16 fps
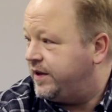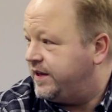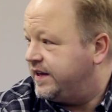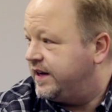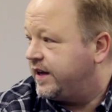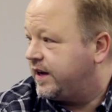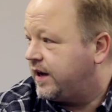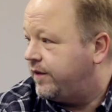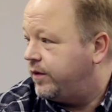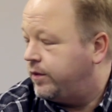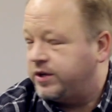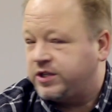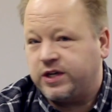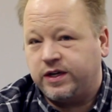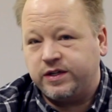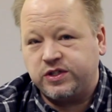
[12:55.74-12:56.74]
we didn't cover,
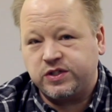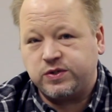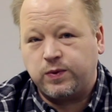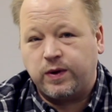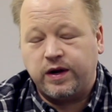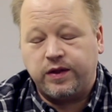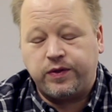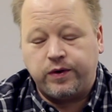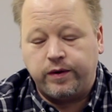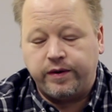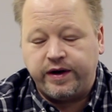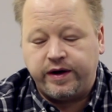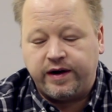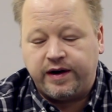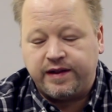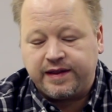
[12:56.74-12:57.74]
which I just want to throw
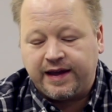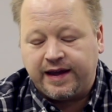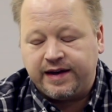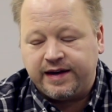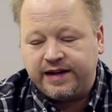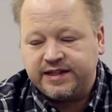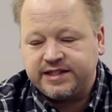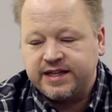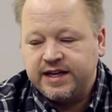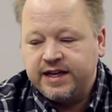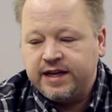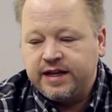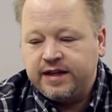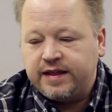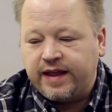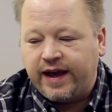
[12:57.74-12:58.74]
in here at the end, is
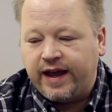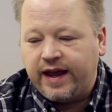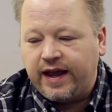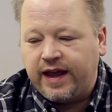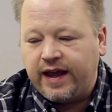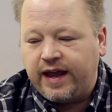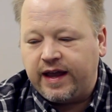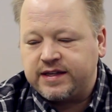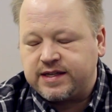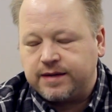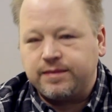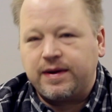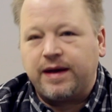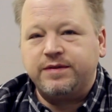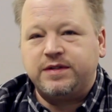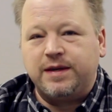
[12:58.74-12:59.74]
that
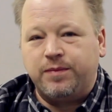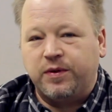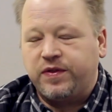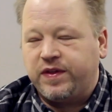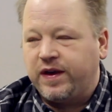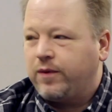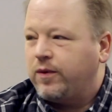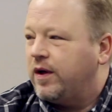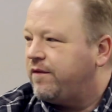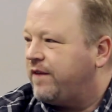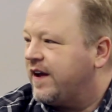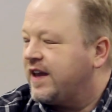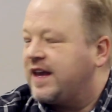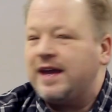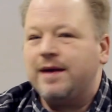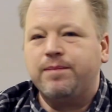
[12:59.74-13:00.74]
sometimes people think, well, if
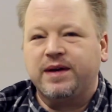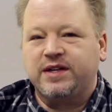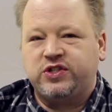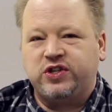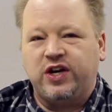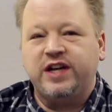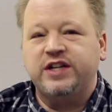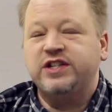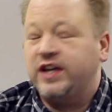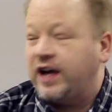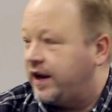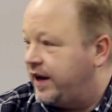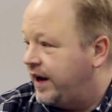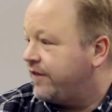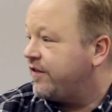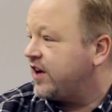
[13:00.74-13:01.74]
I keep exchanging,
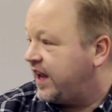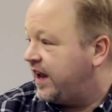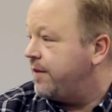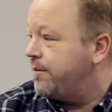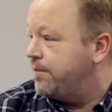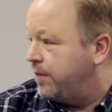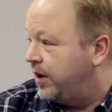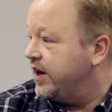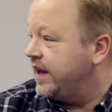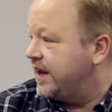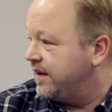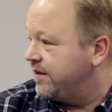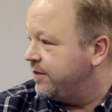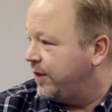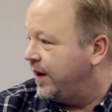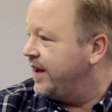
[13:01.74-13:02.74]
I never get
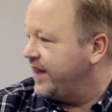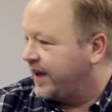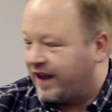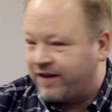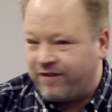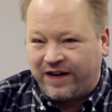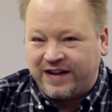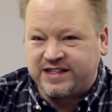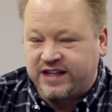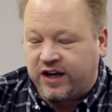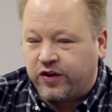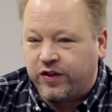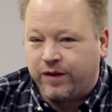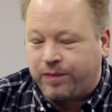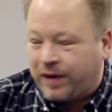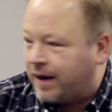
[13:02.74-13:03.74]
money, right? Like if I
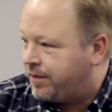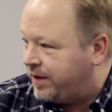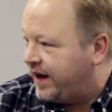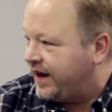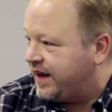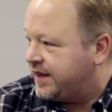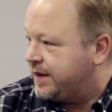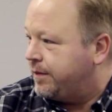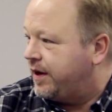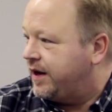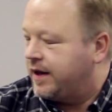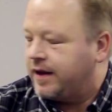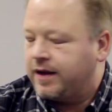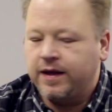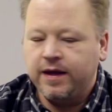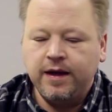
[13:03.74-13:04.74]
sell the property, I get the money.